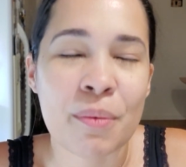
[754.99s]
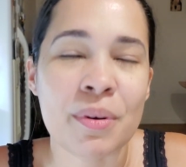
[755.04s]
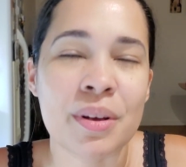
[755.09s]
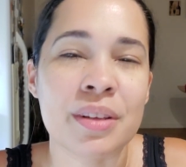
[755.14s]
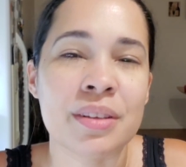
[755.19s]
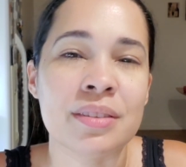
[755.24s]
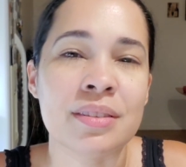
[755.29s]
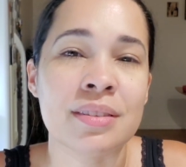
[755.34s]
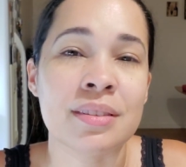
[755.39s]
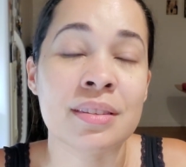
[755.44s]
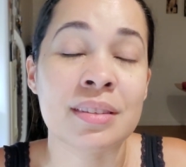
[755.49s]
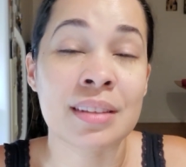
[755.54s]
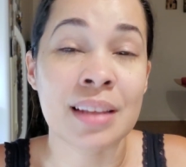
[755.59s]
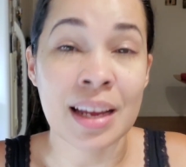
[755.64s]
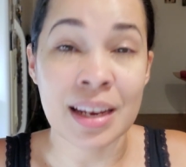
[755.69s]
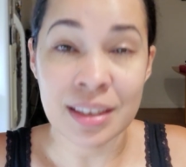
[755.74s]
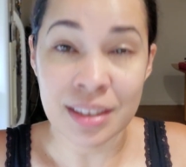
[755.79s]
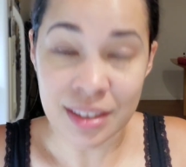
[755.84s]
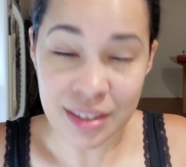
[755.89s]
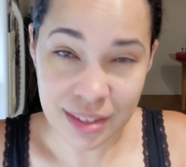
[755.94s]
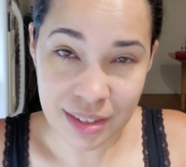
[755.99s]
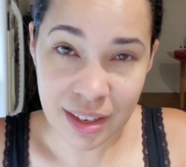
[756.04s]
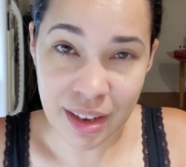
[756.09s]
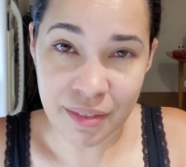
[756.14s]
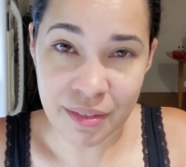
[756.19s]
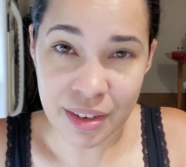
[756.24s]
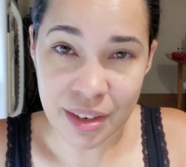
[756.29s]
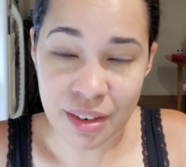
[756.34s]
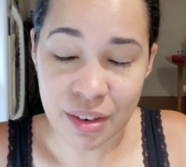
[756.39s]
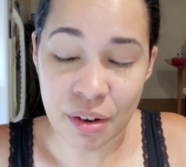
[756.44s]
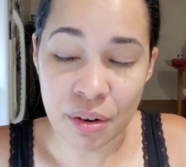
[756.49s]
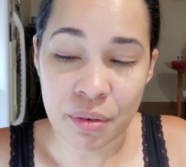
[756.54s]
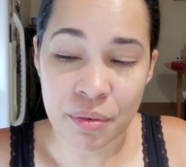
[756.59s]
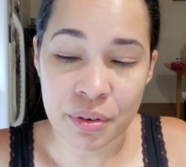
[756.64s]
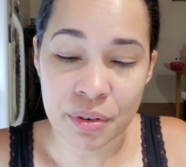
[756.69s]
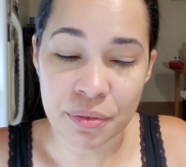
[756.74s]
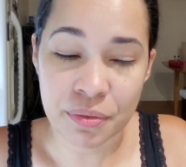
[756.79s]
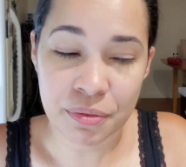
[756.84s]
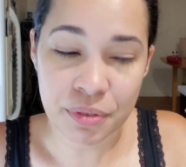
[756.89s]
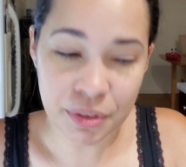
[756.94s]
was
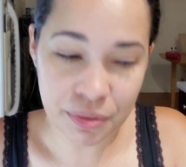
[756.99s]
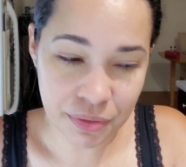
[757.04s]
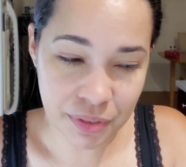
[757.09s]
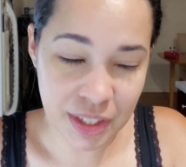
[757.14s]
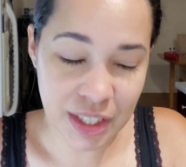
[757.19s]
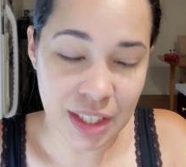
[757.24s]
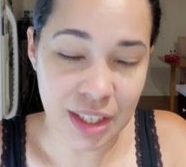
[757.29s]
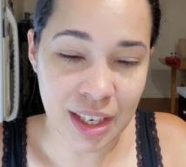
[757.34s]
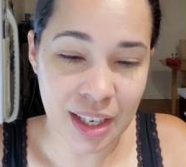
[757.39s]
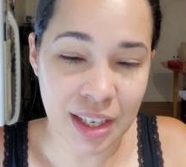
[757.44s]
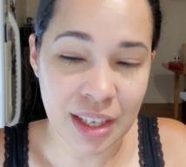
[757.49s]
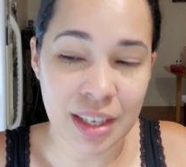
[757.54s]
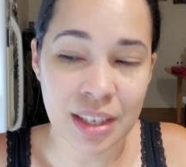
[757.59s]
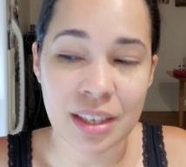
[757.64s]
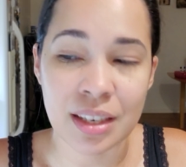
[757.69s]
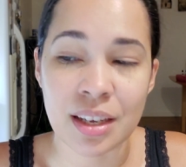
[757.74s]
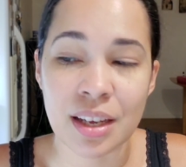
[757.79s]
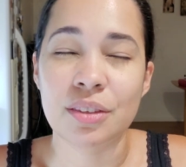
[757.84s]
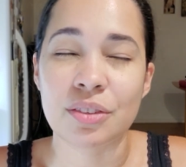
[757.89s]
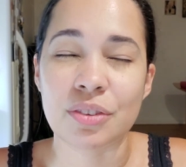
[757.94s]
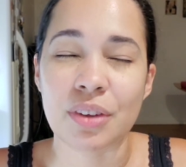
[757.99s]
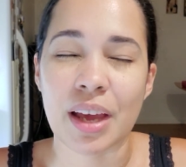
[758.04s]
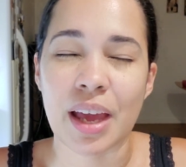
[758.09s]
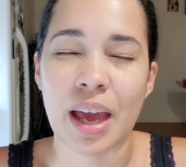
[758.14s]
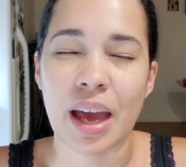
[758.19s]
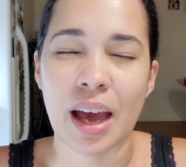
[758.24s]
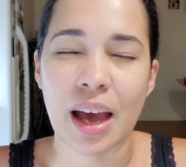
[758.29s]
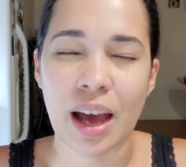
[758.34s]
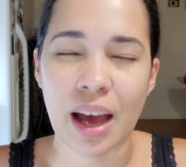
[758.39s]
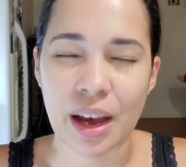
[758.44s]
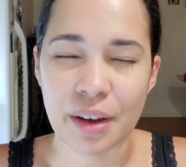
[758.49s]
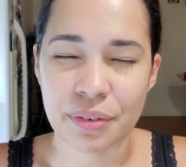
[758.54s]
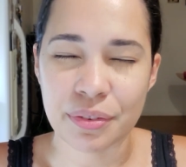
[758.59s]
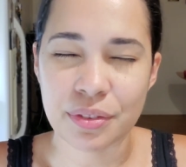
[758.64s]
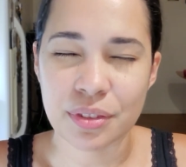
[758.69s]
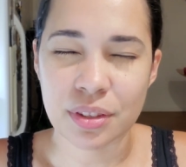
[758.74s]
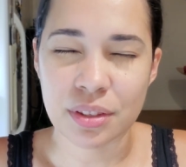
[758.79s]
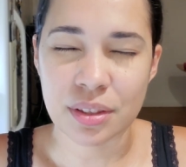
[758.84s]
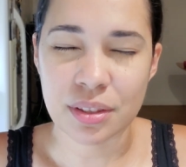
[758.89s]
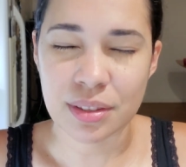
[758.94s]
97/59. So I
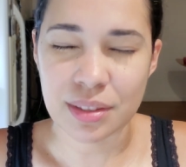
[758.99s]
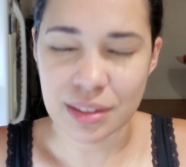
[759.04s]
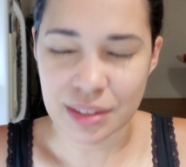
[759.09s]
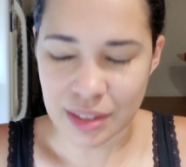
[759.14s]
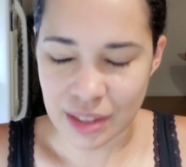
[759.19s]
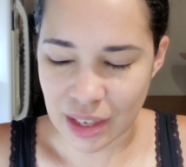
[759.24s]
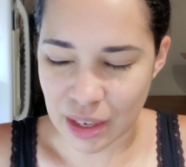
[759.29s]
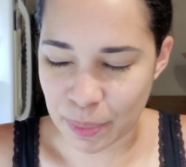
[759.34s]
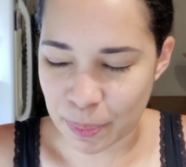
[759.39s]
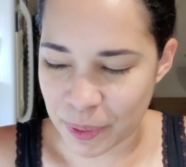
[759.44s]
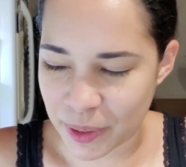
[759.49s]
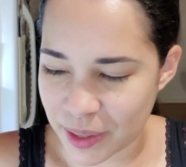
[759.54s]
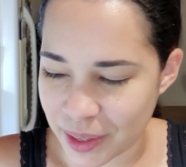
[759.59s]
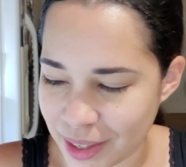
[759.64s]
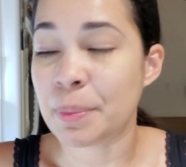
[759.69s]
have to sleep.